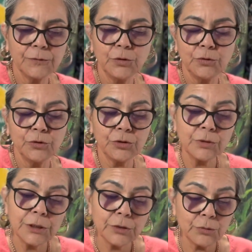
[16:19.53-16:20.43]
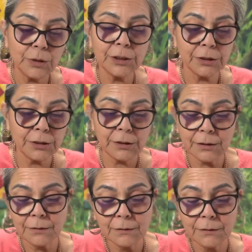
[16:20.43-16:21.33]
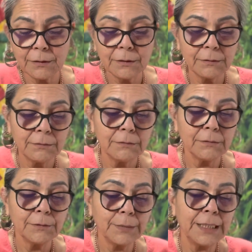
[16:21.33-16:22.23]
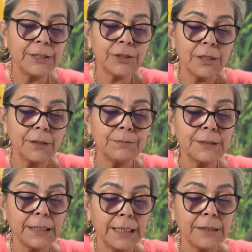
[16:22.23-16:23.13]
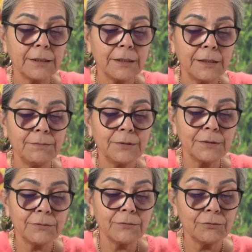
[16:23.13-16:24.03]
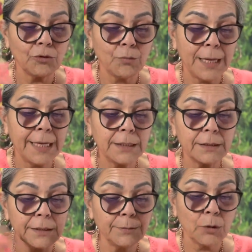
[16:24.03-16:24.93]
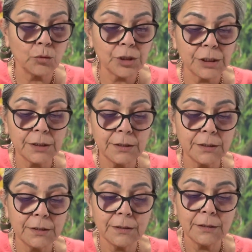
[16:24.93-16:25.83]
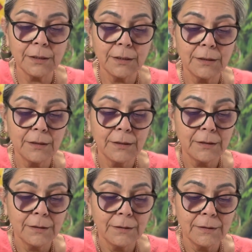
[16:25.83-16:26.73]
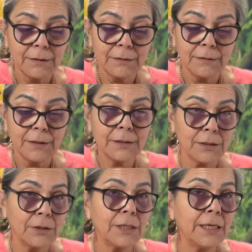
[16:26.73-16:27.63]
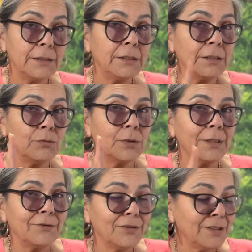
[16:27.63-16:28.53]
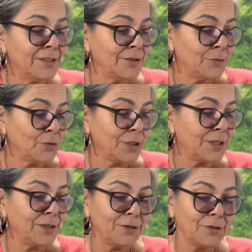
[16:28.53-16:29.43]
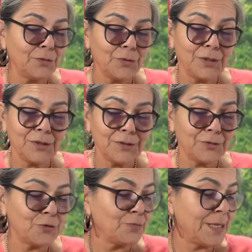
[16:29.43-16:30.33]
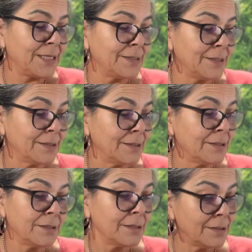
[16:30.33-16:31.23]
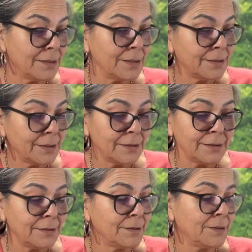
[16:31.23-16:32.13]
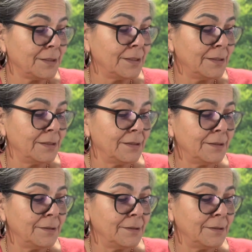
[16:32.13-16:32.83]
Use your intuition. Page of cups, the knight of cups, romance, emotions. It's a good idea, whatever it is you're working on, where this romance is concerned, it says it's a good idea.